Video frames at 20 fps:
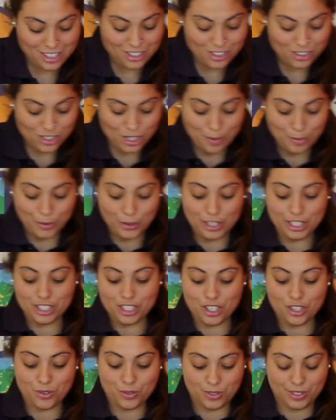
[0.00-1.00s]
So I'm going
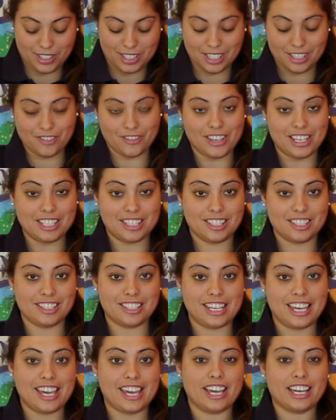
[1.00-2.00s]
to use this vase
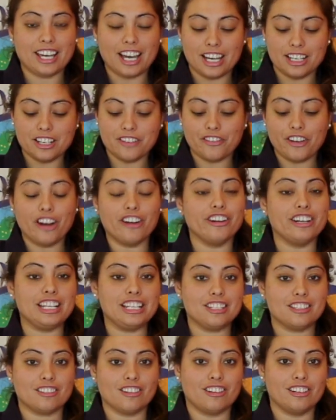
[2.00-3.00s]
today. I kind of already
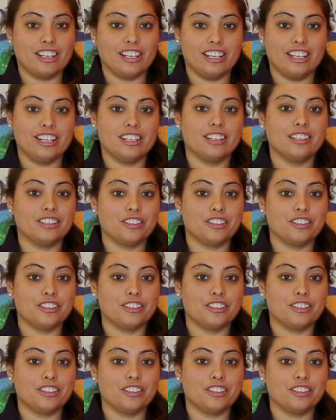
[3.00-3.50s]
started it a